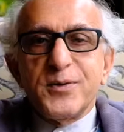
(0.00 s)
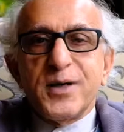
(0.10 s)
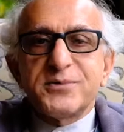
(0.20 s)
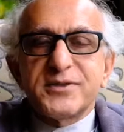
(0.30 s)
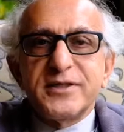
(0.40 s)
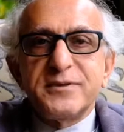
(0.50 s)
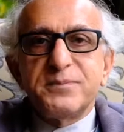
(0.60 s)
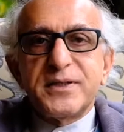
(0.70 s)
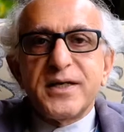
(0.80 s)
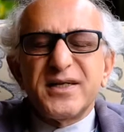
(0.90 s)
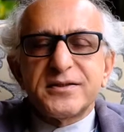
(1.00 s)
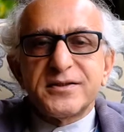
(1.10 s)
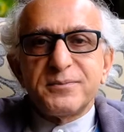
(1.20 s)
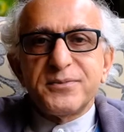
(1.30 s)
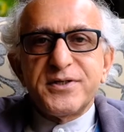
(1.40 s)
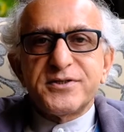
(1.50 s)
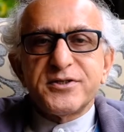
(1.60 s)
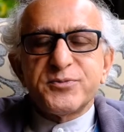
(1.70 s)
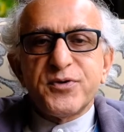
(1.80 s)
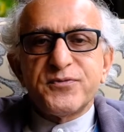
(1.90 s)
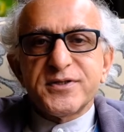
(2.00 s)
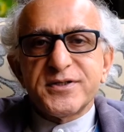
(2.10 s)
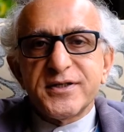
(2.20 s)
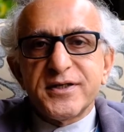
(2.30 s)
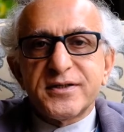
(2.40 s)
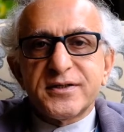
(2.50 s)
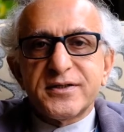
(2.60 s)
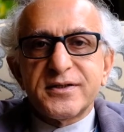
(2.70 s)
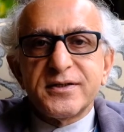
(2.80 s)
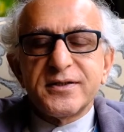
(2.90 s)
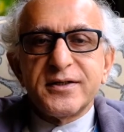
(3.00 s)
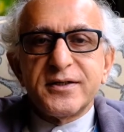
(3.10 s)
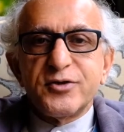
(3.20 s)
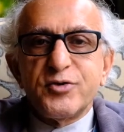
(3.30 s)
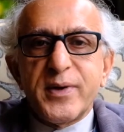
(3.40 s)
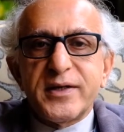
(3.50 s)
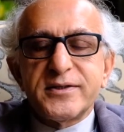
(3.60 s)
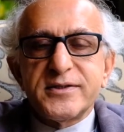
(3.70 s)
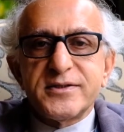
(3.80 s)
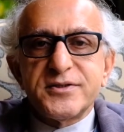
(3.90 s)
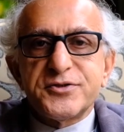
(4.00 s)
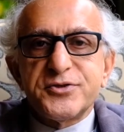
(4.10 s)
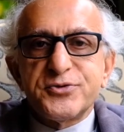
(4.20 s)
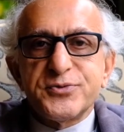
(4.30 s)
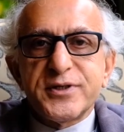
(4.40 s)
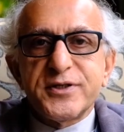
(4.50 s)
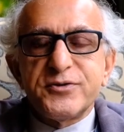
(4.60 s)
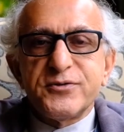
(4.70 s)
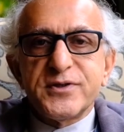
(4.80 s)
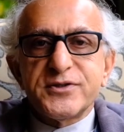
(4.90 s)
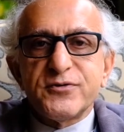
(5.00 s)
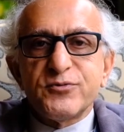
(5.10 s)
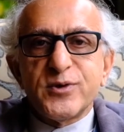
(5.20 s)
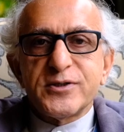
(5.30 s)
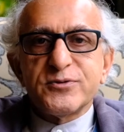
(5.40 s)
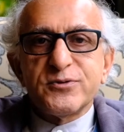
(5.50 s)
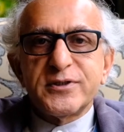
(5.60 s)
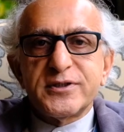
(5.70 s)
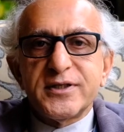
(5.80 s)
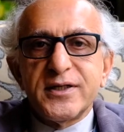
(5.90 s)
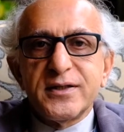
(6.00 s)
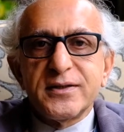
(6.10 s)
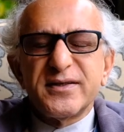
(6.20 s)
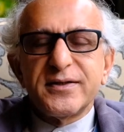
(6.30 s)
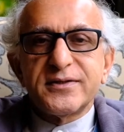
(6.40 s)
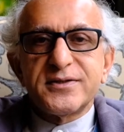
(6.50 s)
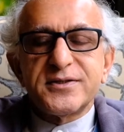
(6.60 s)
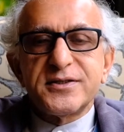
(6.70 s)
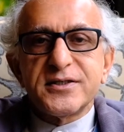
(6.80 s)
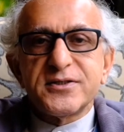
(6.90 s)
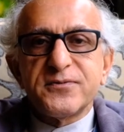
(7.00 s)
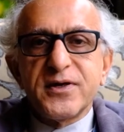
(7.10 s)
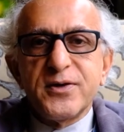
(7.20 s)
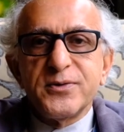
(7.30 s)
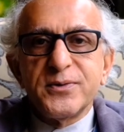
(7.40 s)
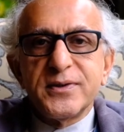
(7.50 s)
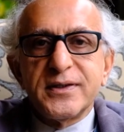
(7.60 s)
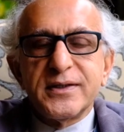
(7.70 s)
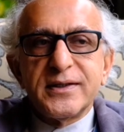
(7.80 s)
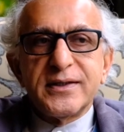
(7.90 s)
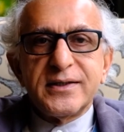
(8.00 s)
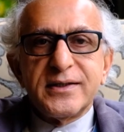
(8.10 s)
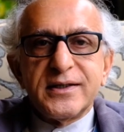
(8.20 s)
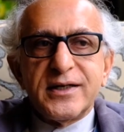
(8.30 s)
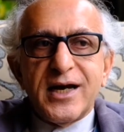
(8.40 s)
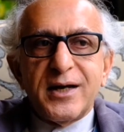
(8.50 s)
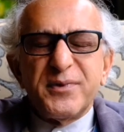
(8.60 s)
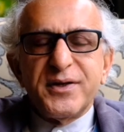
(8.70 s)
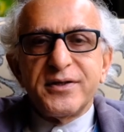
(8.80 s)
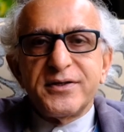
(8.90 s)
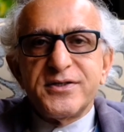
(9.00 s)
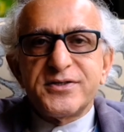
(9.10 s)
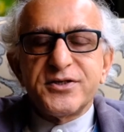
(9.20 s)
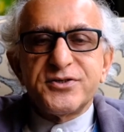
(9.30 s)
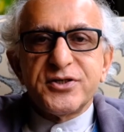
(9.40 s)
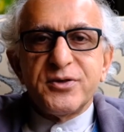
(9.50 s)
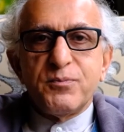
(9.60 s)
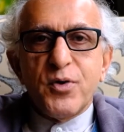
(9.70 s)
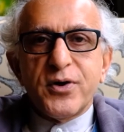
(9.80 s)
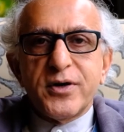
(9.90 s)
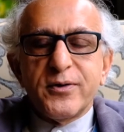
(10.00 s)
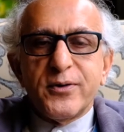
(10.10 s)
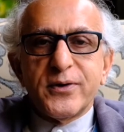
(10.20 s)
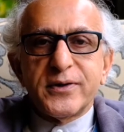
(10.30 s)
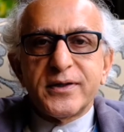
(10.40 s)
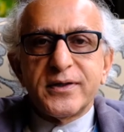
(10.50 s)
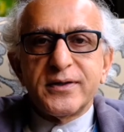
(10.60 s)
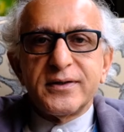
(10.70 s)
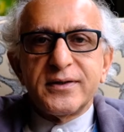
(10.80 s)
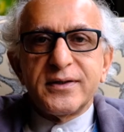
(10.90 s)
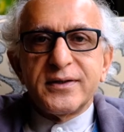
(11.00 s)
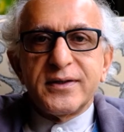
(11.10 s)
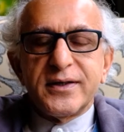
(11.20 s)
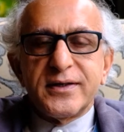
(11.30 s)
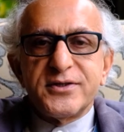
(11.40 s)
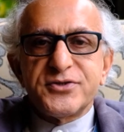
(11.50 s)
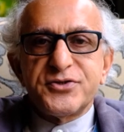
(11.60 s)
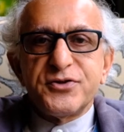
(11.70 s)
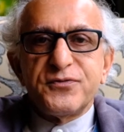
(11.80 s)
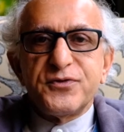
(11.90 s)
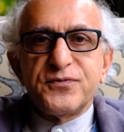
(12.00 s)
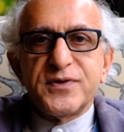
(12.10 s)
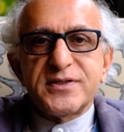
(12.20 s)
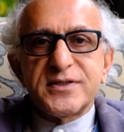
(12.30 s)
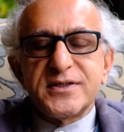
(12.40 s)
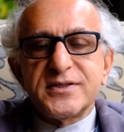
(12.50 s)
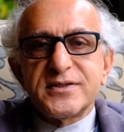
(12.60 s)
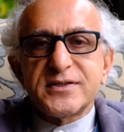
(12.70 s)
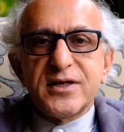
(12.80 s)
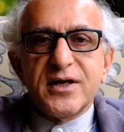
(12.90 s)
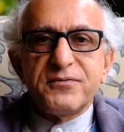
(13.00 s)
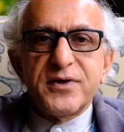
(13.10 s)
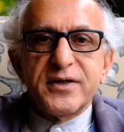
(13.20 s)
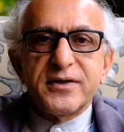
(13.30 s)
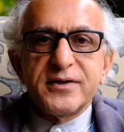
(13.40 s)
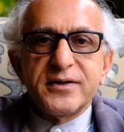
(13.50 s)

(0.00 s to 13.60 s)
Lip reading: I'm Saleem Badat. I'm research professor at the Humanities Institute at the University of KwaZulu-Natal and a STIAS fellow. I'm here researching a book on a history of universities in South Africa,